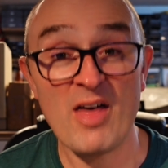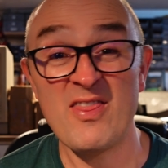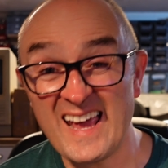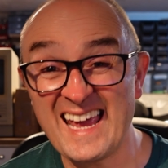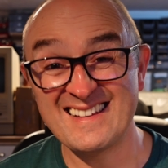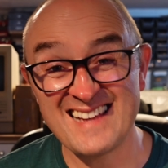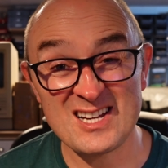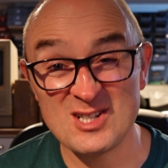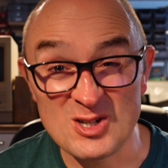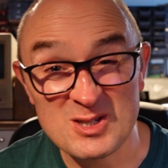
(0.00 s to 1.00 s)
I think it's
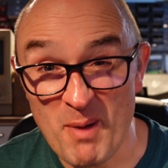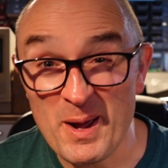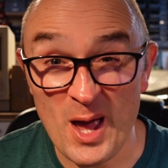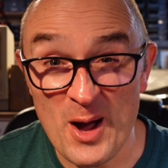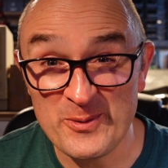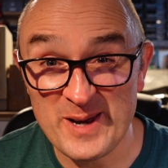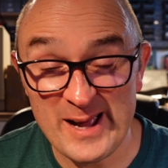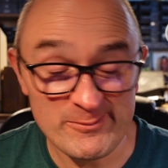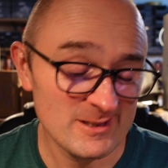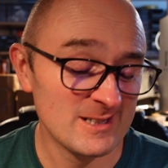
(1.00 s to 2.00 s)
actually just my code now,